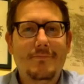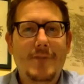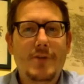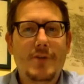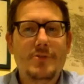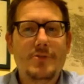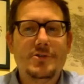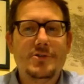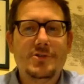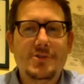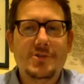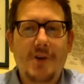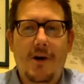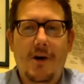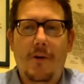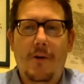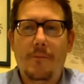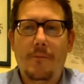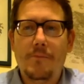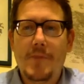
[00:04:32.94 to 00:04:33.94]

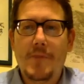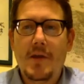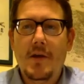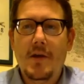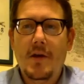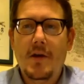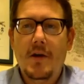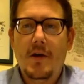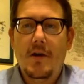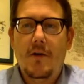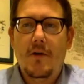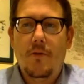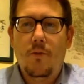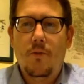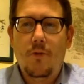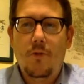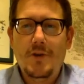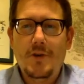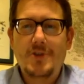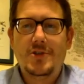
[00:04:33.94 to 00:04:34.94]
So,
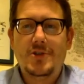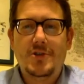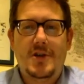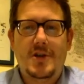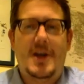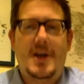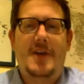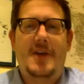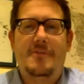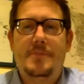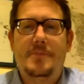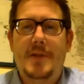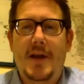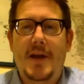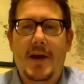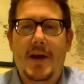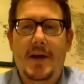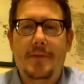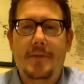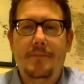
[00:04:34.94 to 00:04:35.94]
what should I have
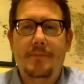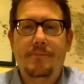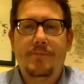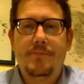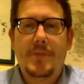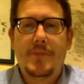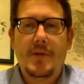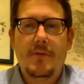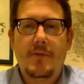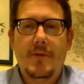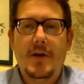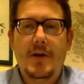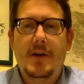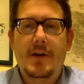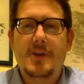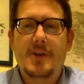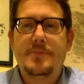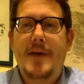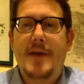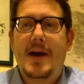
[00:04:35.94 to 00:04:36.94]
played? Well,
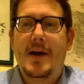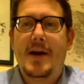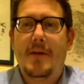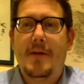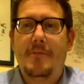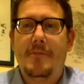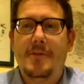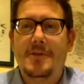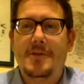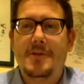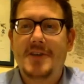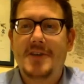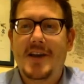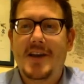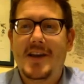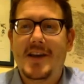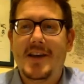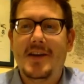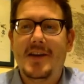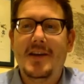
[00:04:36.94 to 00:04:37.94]
let's back up for a
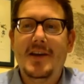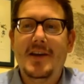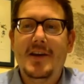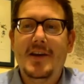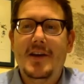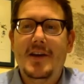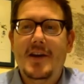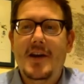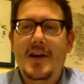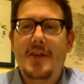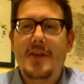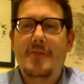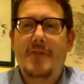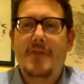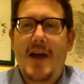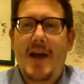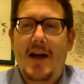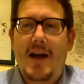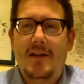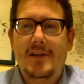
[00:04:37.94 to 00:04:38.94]
second. And the
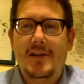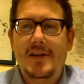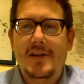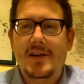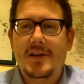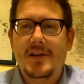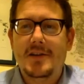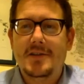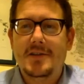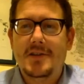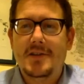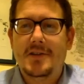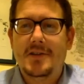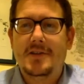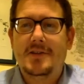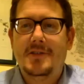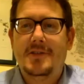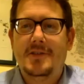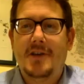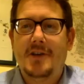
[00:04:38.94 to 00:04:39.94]
reality is it
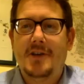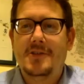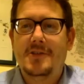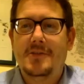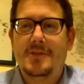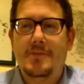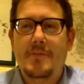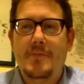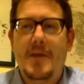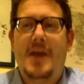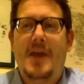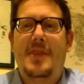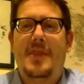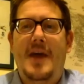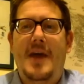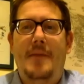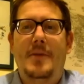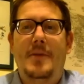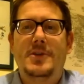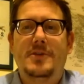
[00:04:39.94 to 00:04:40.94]
doesn't make
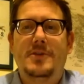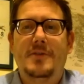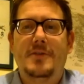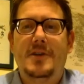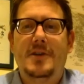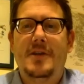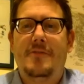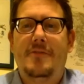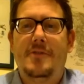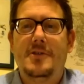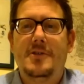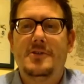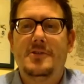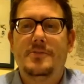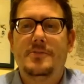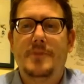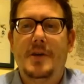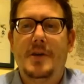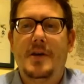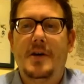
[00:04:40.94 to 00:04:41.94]
that much of a difference
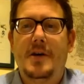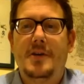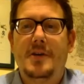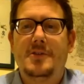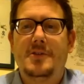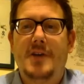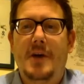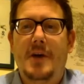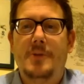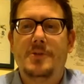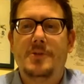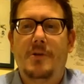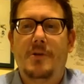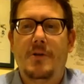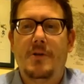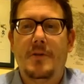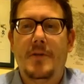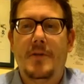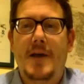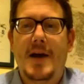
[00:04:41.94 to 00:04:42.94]
because I was
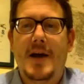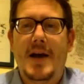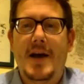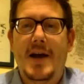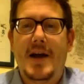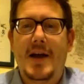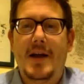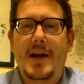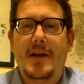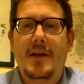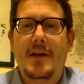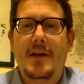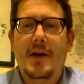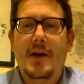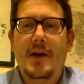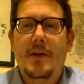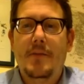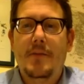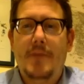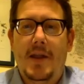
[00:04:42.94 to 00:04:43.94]
already behind.
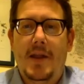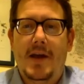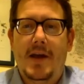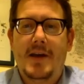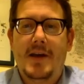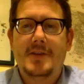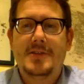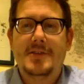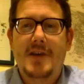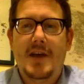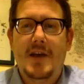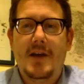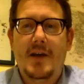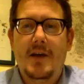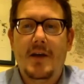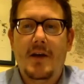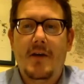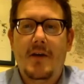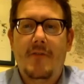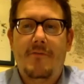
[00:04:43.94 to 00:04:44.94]
But like I said,
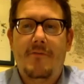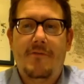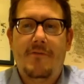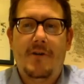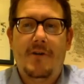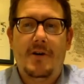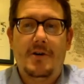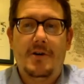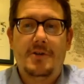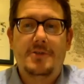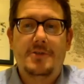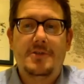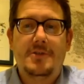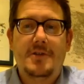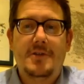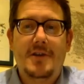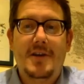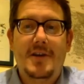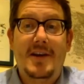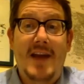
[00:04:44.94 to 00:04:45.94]
first,
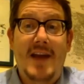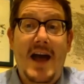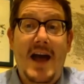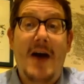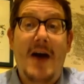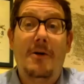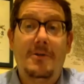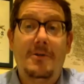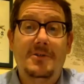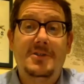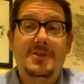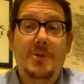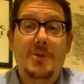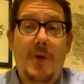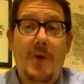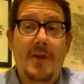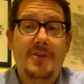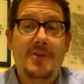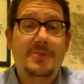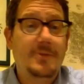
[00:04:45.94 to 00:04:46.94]
now you see
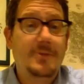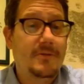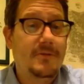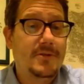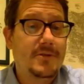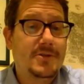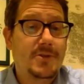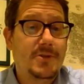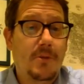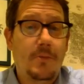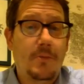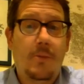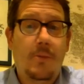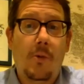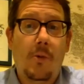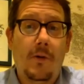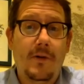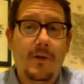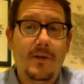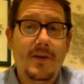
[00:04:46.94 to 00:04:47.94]
why this move is so
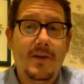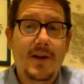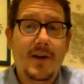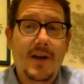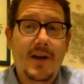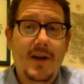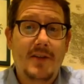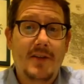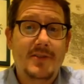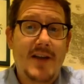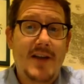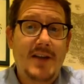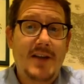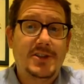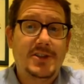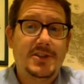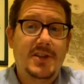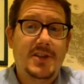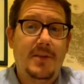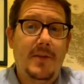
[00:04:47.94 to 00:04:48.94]
important. It's not
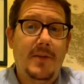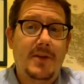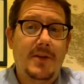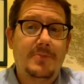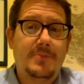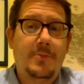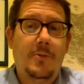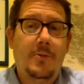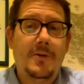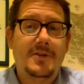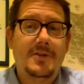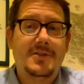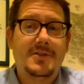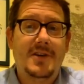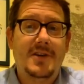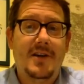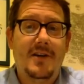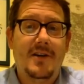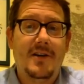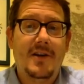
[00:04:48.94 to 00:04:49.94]
just that it makes points
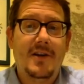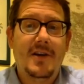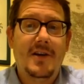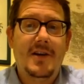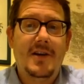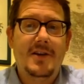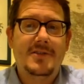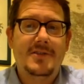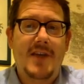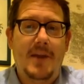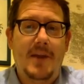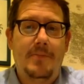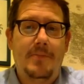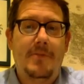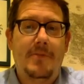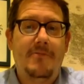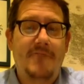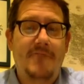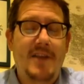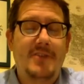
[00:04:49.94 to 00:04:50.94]
here, it is that it
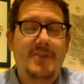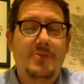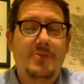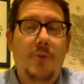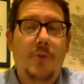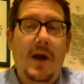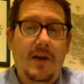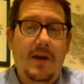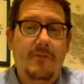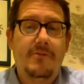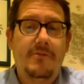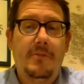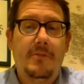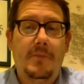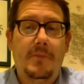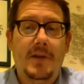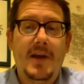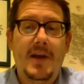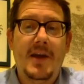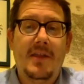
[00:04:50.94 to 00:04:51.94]
prevents white from
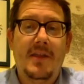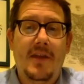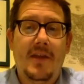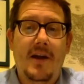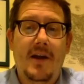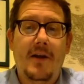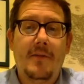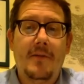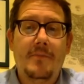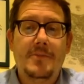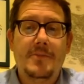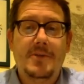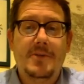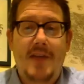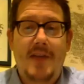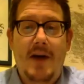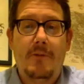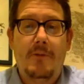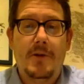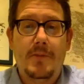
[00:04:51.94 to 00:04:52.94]
playing there. So
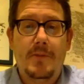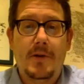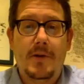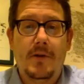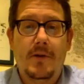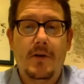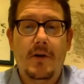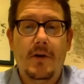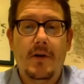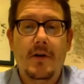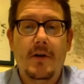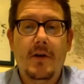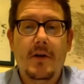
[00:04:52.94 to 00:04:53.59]
that would have been good.